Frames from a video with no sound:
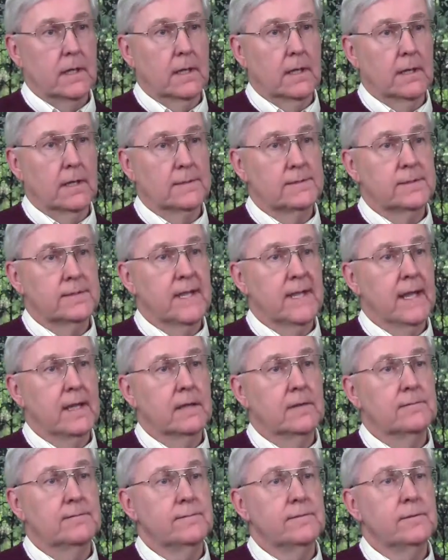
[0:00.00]
It's
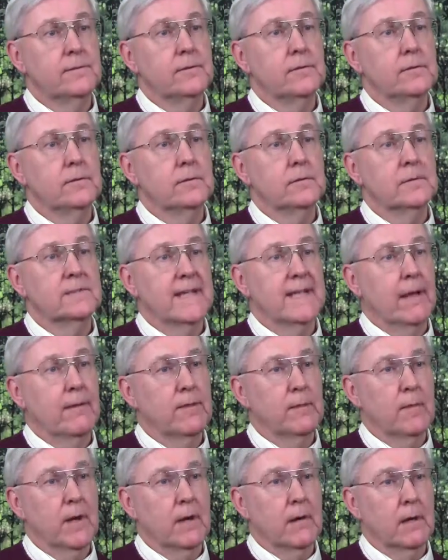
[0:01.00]
native to
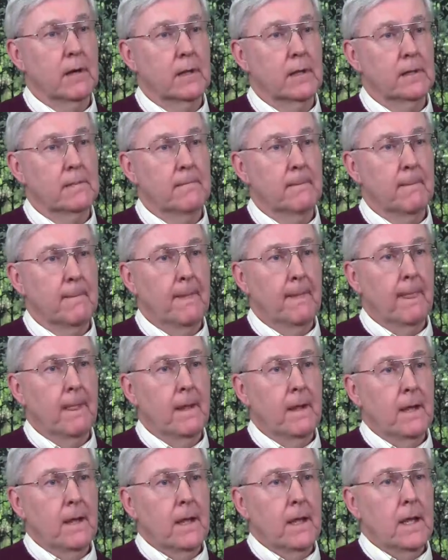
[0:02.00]
South America.
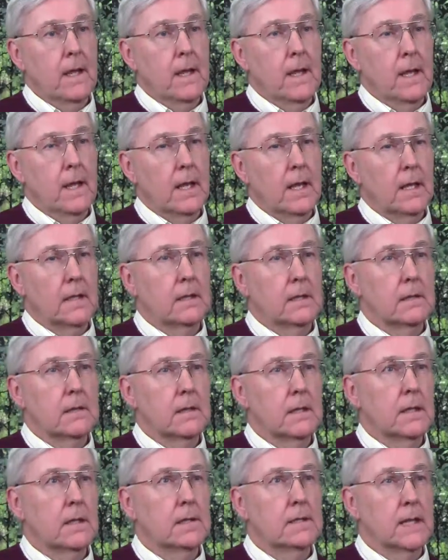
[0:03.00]

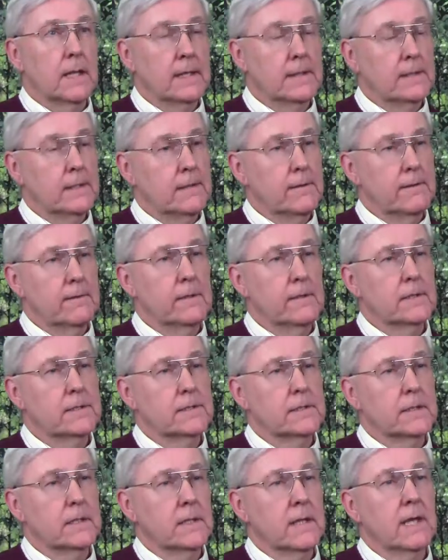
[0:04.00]
And in the
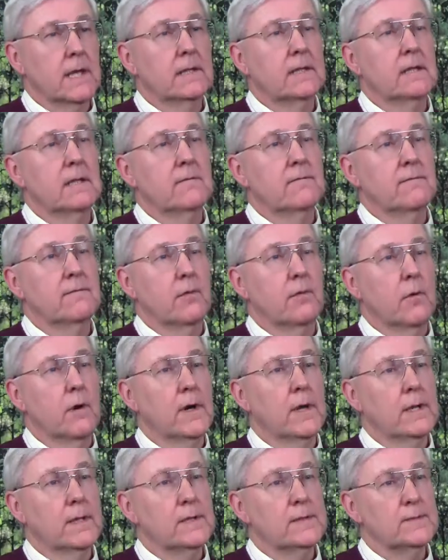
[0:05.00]
1930s and the
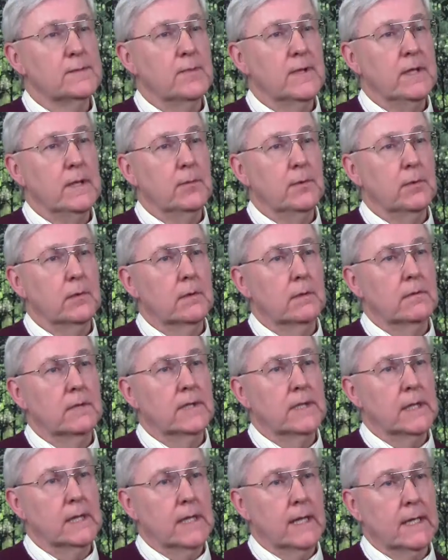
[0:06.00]
1940s, people
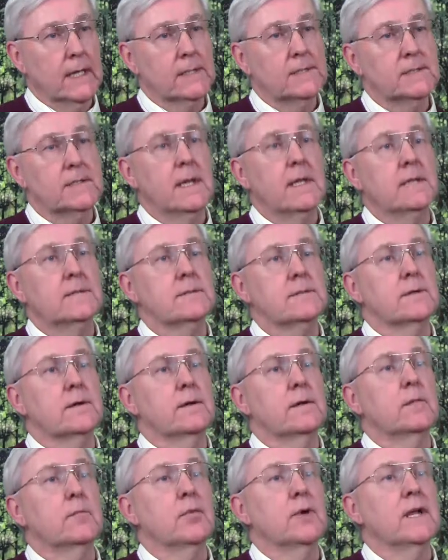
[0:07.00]
in the United States
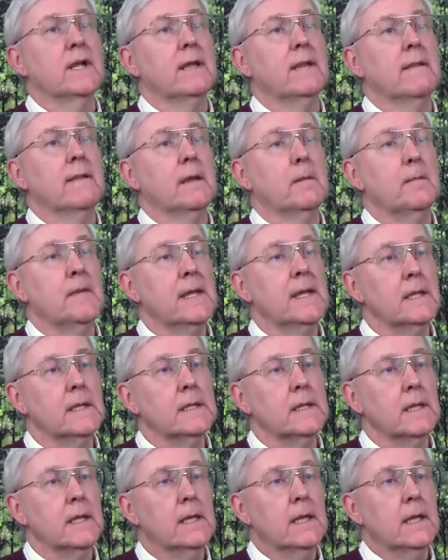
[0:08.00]
started bringing them
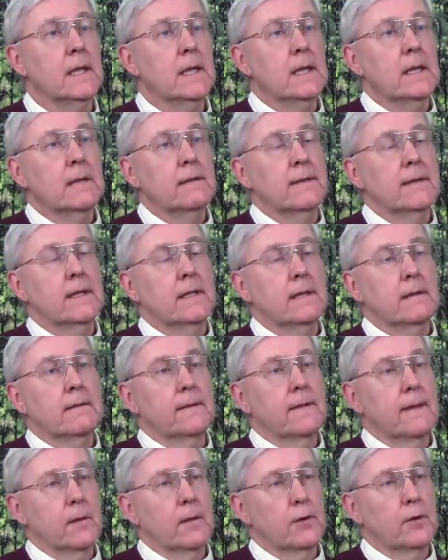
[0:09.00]
in, thinking
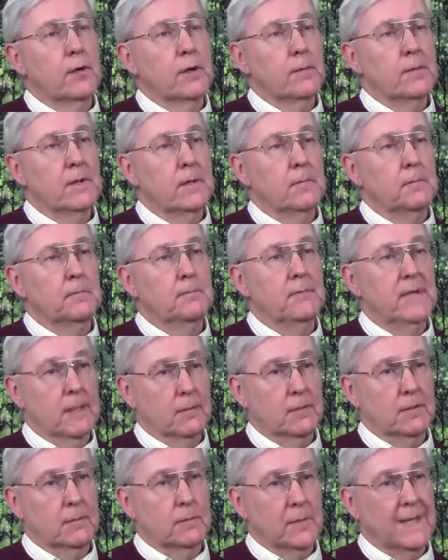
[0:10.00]
that they were going to be
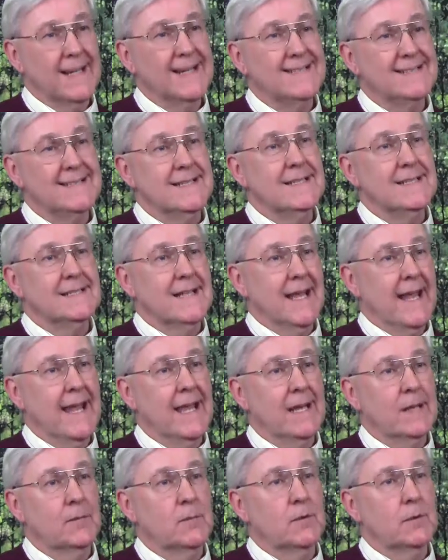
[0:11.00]
able to raise these
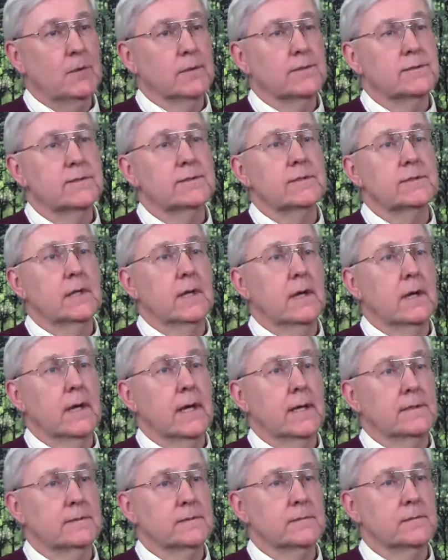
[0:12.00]
animals
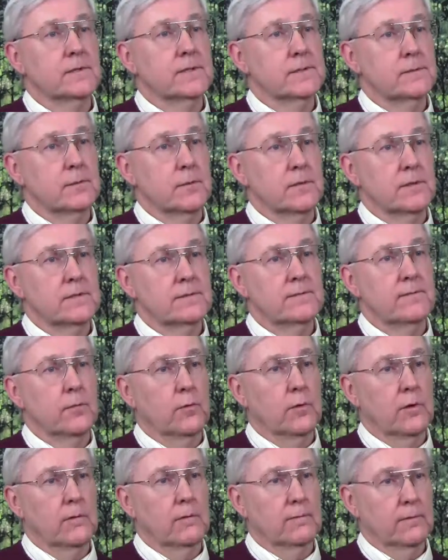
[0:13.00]
as a resource
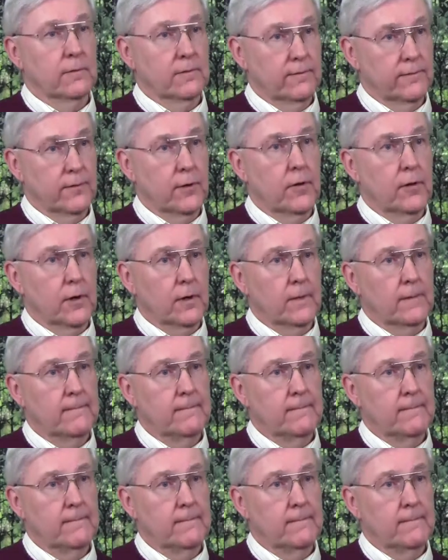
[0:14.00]
for fur.